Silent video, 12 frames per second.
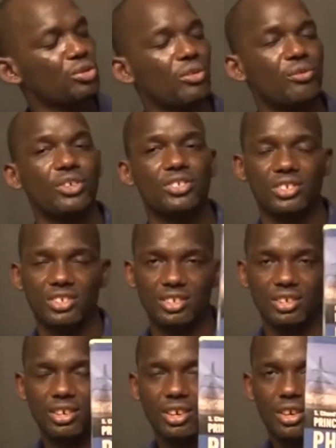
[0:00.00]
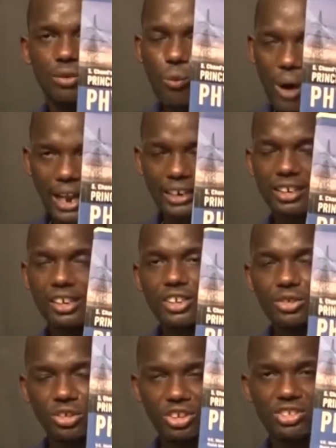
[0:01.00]
of Physics 1.
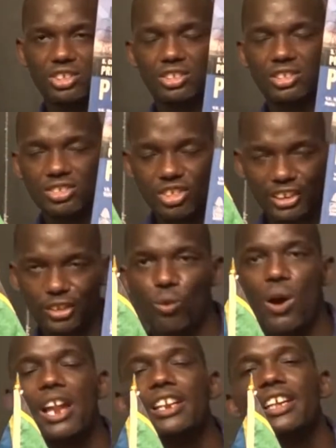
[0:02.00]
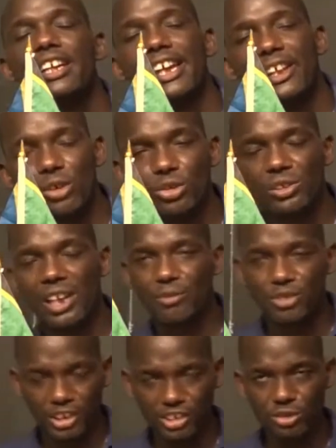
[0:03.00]
So this is Chandy 1, and also you have
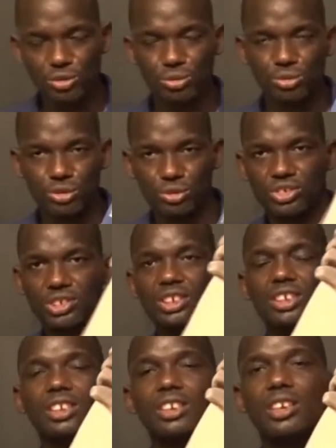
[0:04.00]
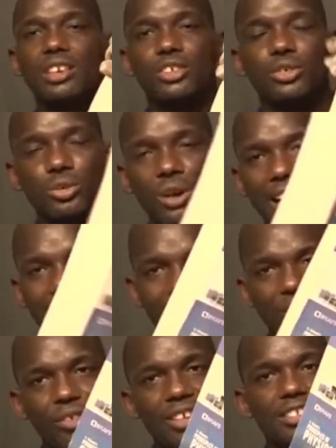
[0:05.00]
Chandy 2. You see, you as
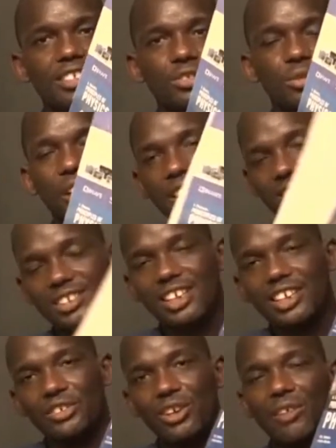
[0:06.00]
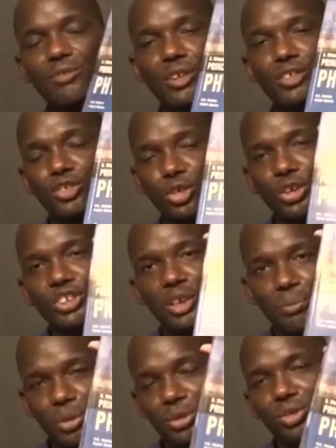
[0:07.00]
advanced students, you have to enjoy the
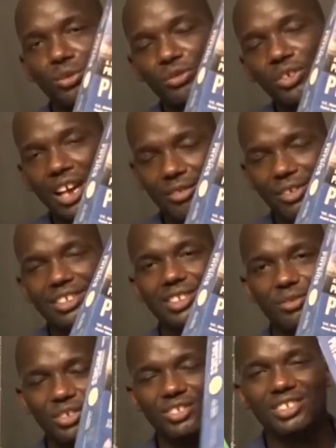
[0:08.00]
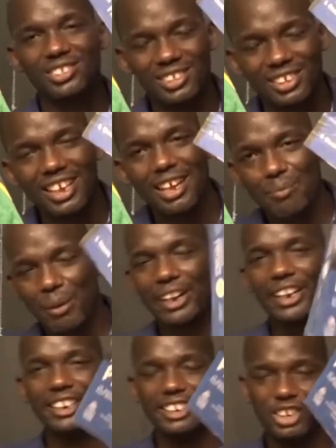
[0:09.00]
beauty of advanced physics by
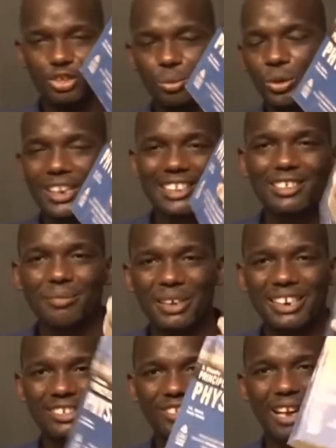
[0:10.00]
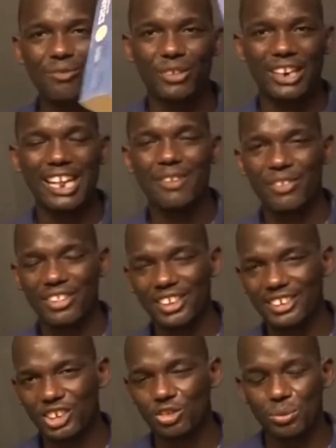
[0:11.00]
reading this book. It doesn't mean that you have to read everything in
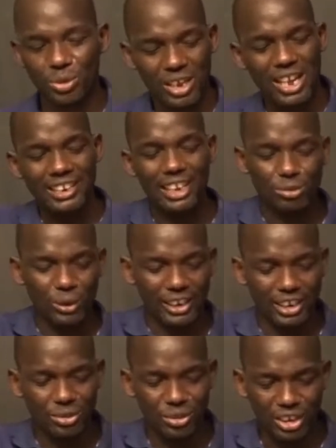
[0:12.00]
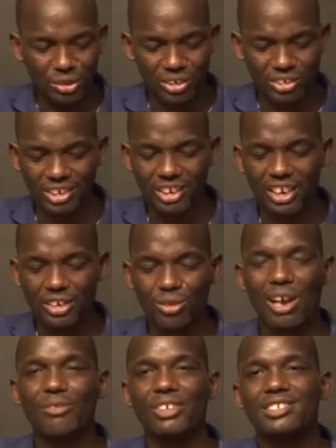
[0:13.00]
this book. That's why that you need to
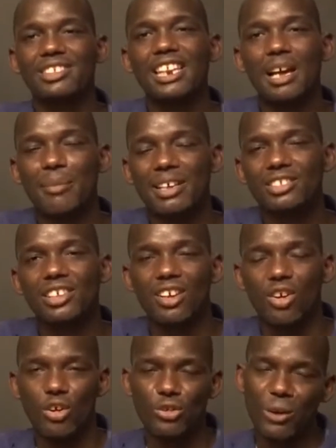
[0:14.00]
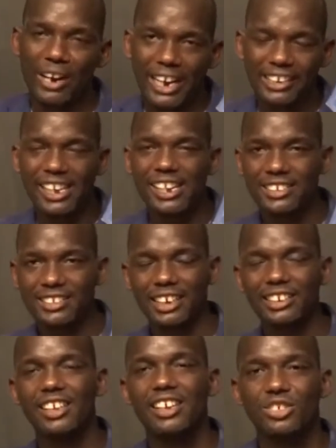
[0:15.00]
have a syllabus on your right hand side.
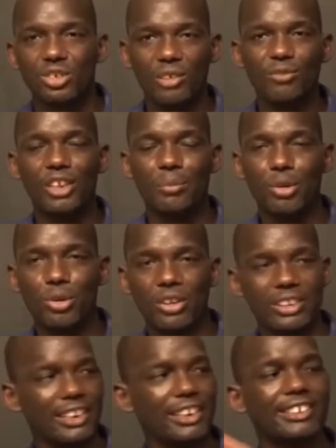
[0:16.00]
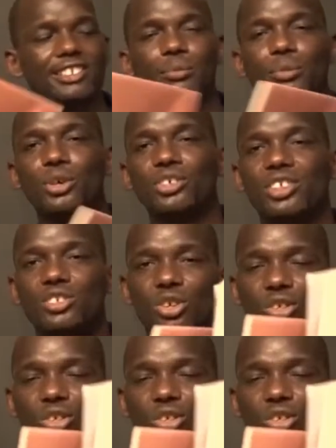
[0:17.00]
So if the textbooks is on